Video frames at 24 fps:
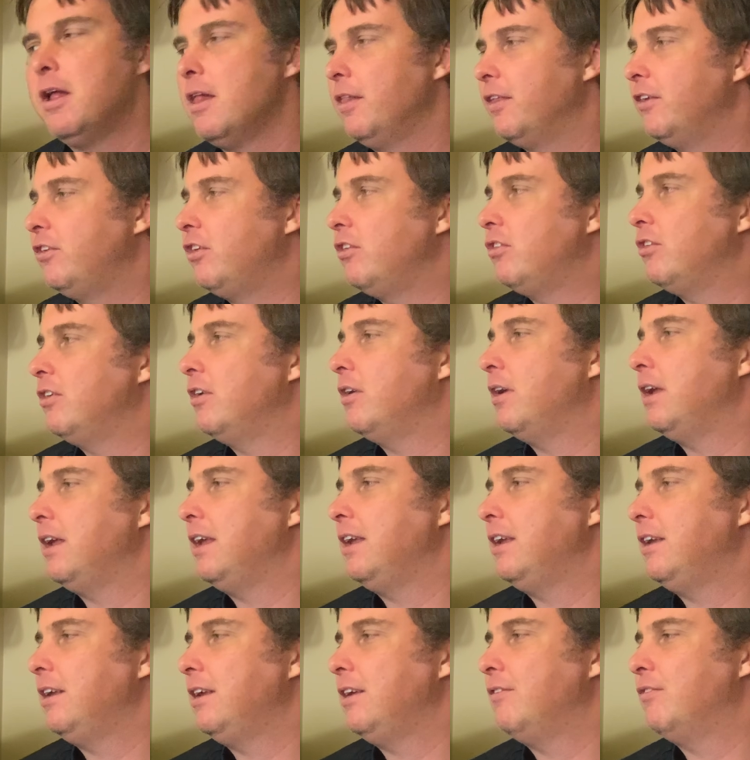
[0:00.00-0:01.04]
This isn't
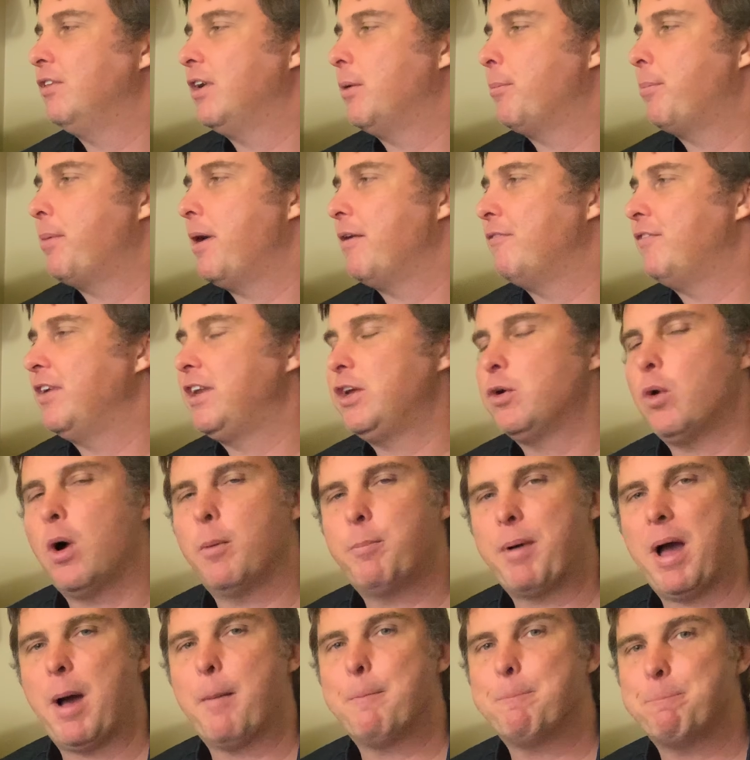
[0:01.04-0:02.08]
even a video
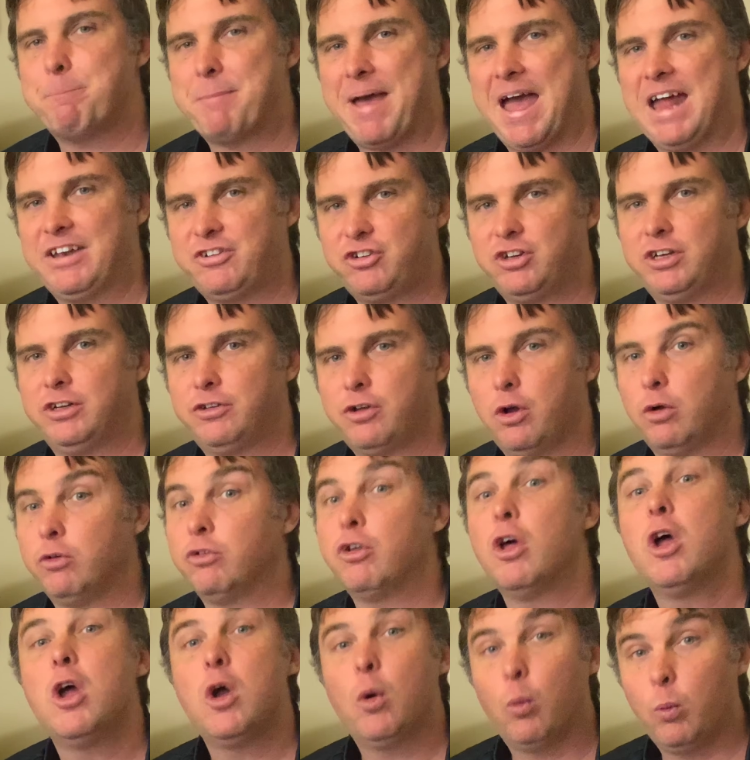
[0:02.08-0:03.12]
about matching tones.
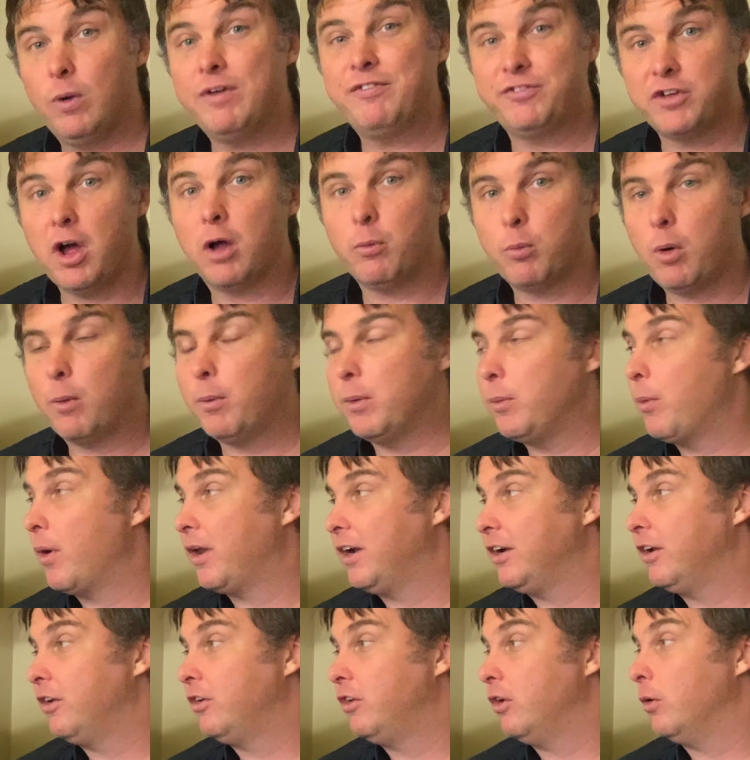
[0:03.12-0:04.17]
We've done what we
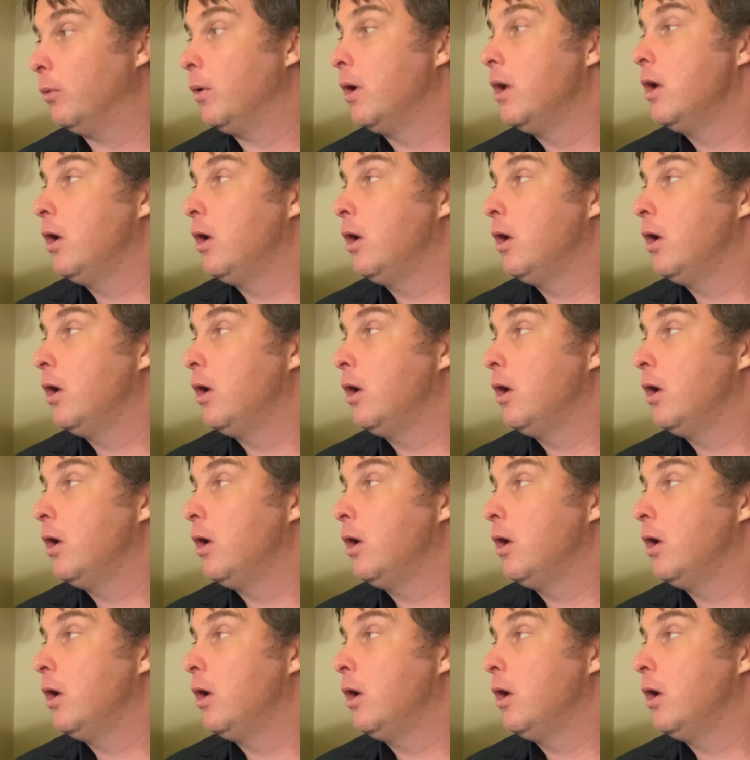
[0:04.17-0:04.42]
wanted to do.